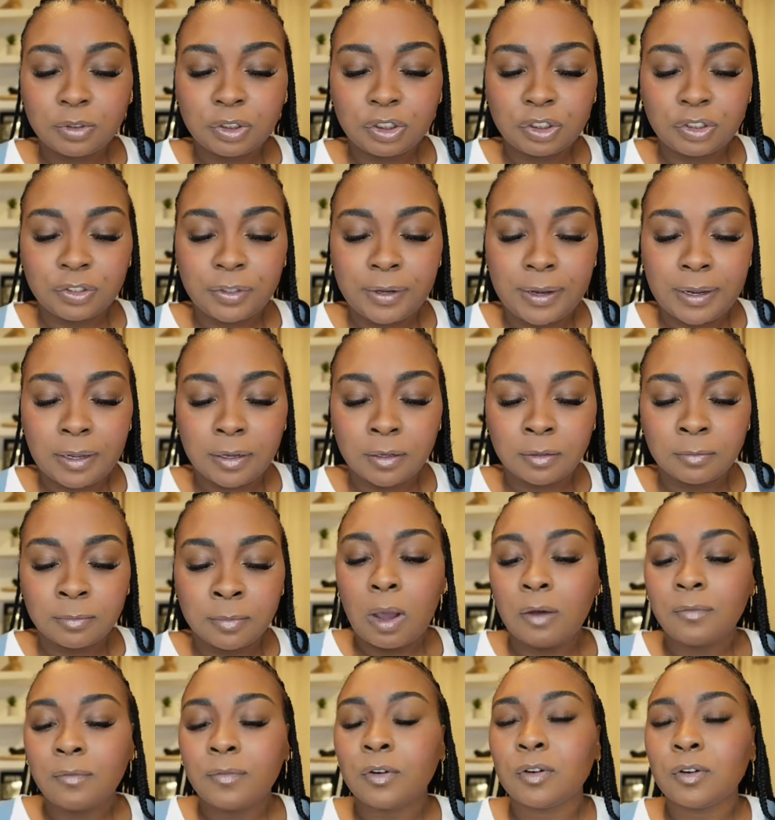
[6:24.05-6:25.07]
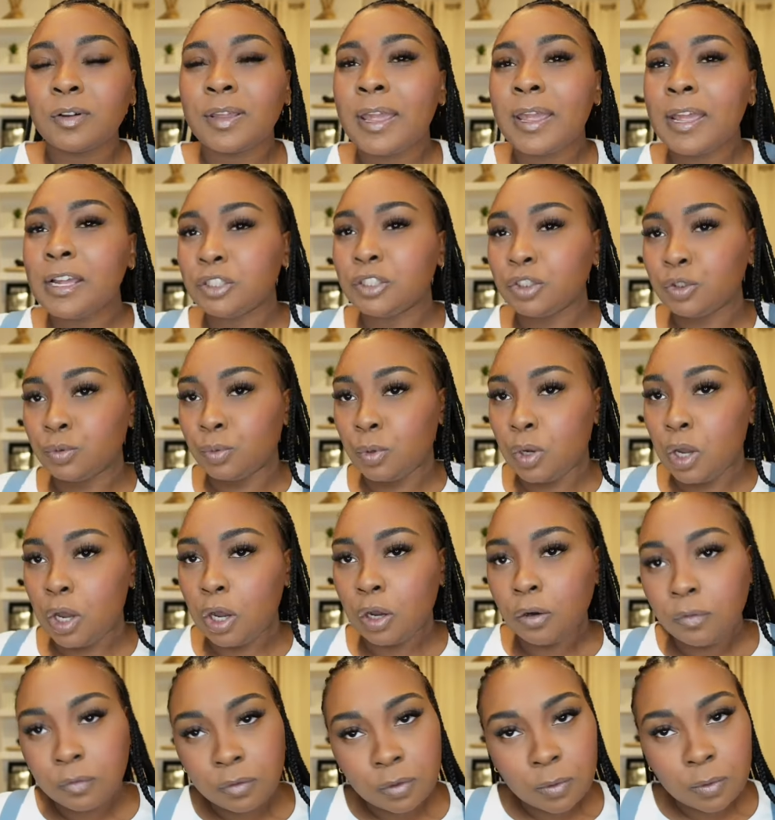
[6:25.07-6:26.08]
strap waffle casual
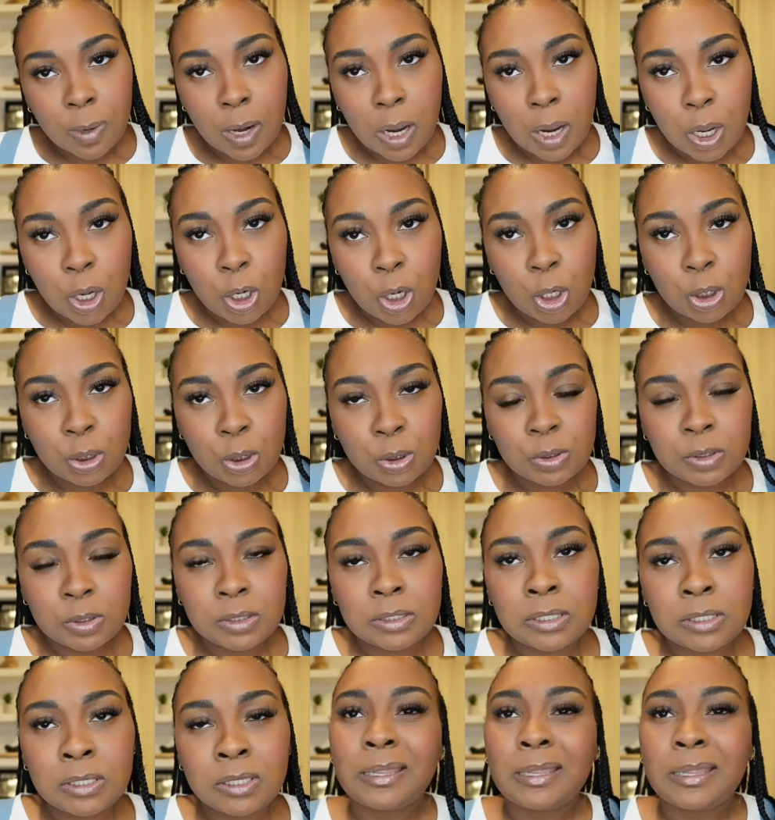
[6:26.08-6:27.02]
overalls.